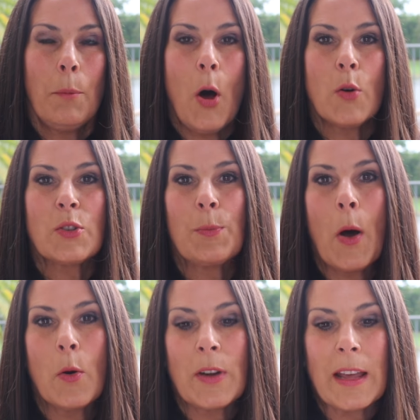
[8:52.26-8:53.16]

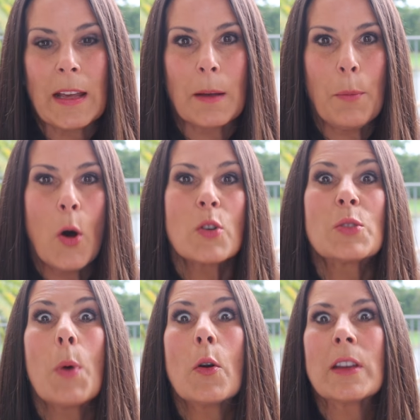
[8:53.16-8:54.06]
postponing,
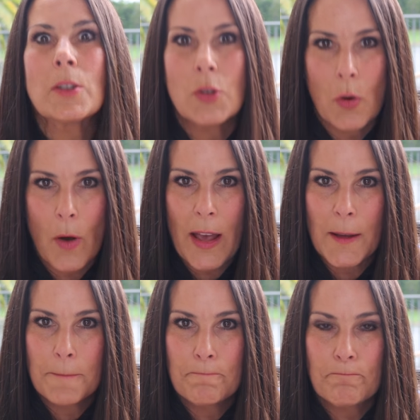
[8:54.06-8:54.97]
postponing
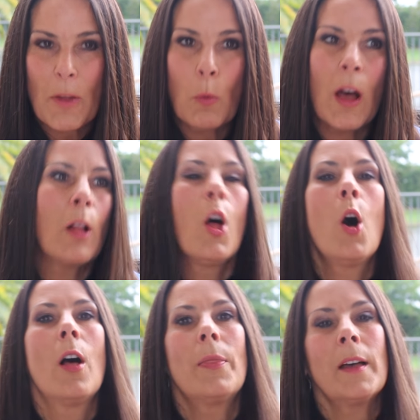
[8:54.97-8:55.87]
joy.
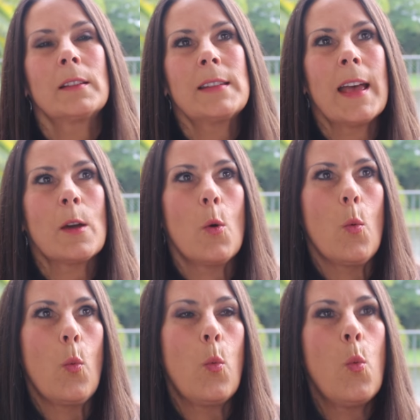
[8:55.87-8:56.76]
Well, they'll say,
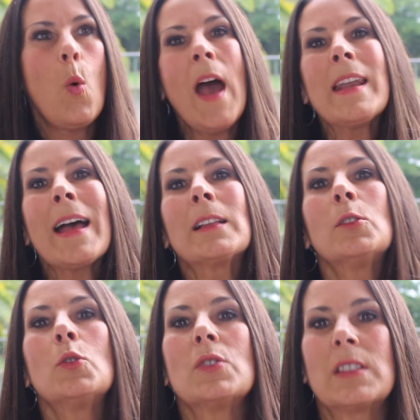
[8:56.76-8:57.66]
when I
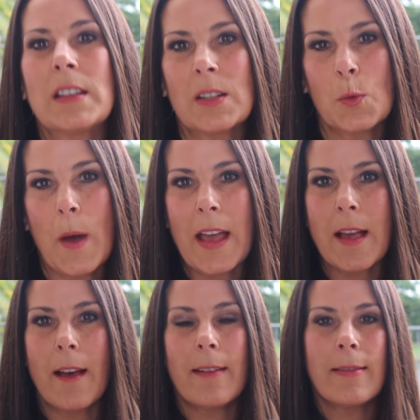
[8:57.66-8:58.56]
lose this
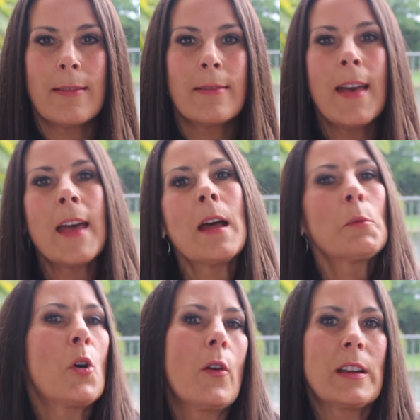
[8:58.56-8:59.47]
weight, then
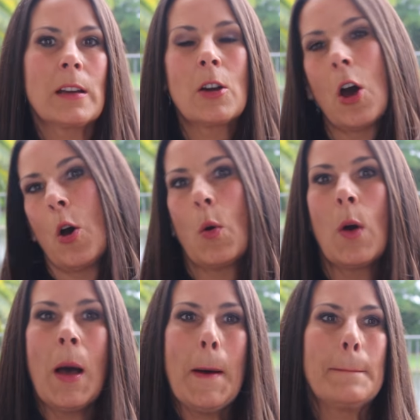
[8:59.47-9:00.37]
I'm going to
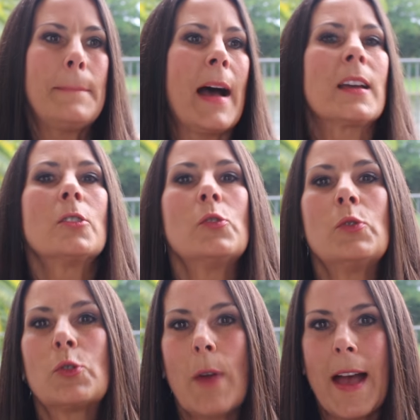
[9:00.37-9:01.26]
go buy a
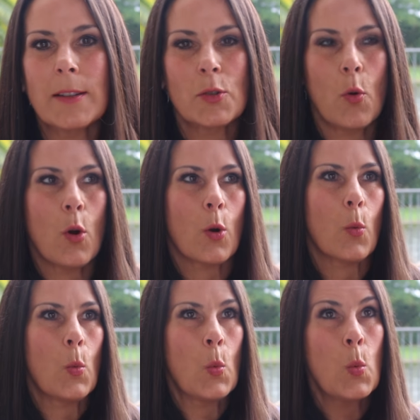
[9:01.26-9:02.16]
new dress, or
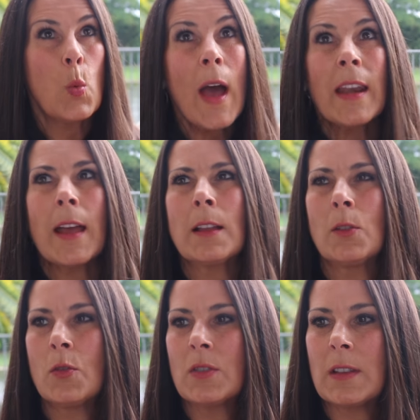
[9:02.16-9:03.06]
when I
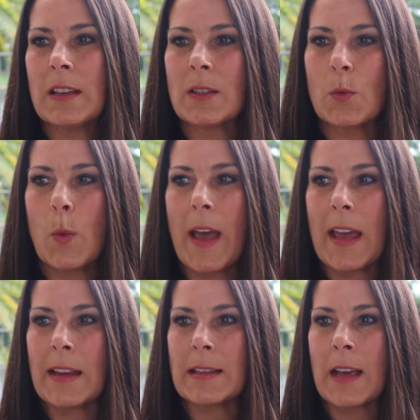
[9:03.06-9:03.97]
lose this
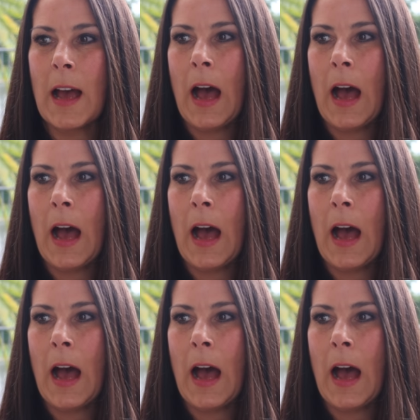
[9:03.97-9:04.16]
weight,